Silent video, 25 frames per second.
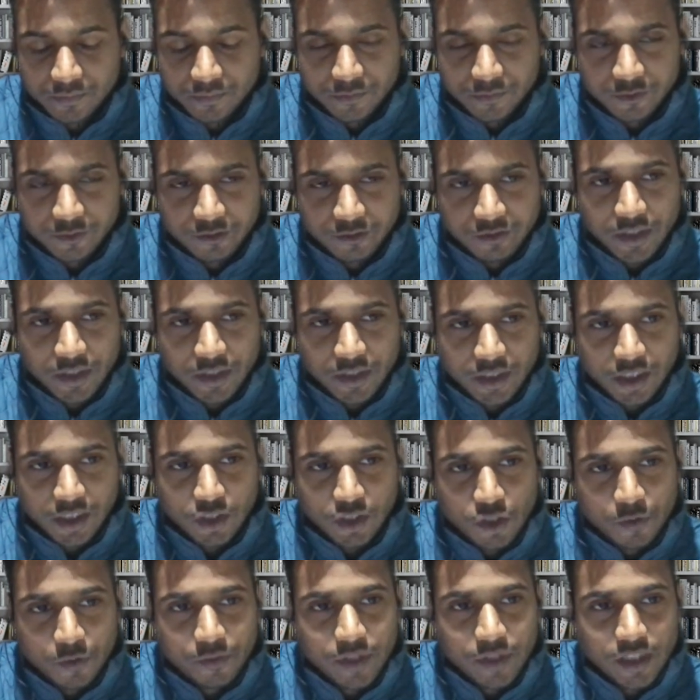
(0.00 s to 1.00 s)
Working
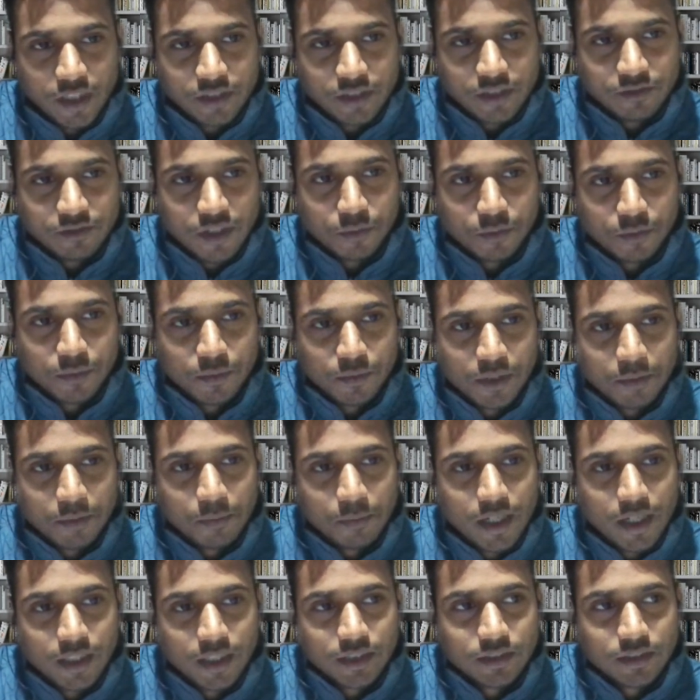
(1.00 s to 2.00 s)
of transformer
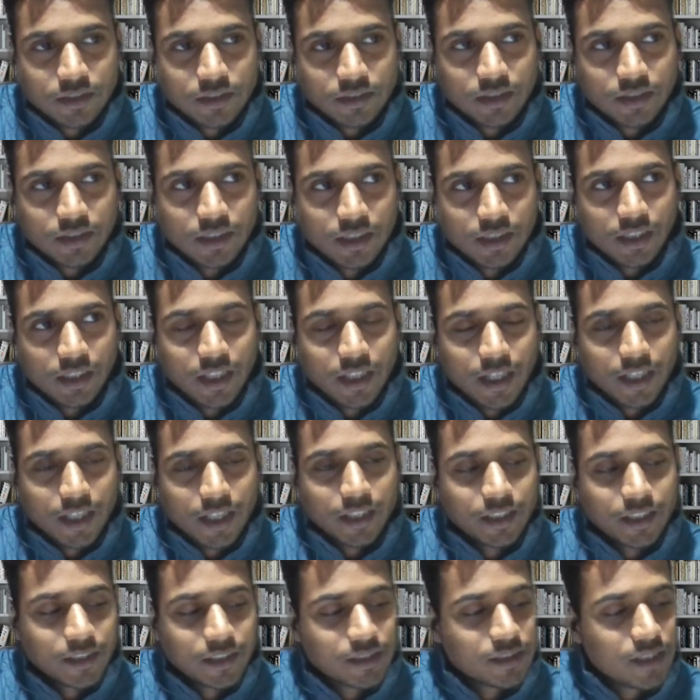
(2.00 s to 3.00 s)
parts and
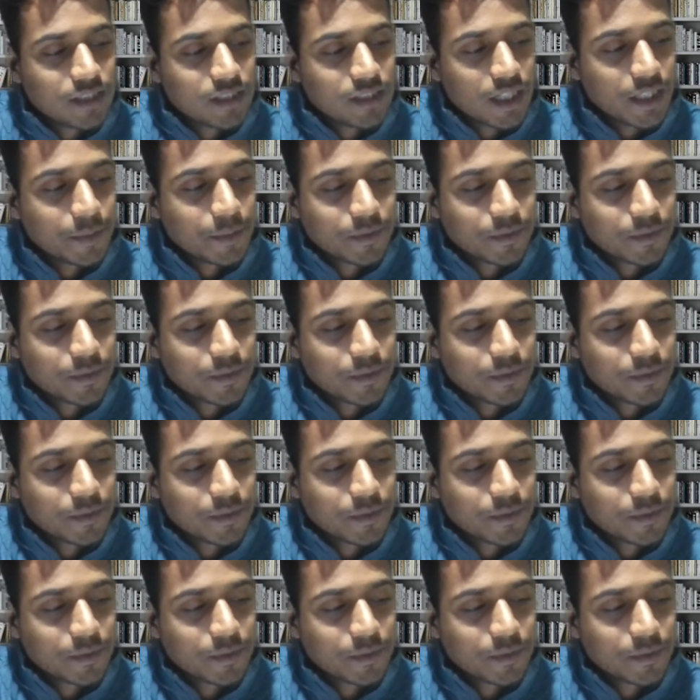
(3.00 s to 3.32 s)
its types.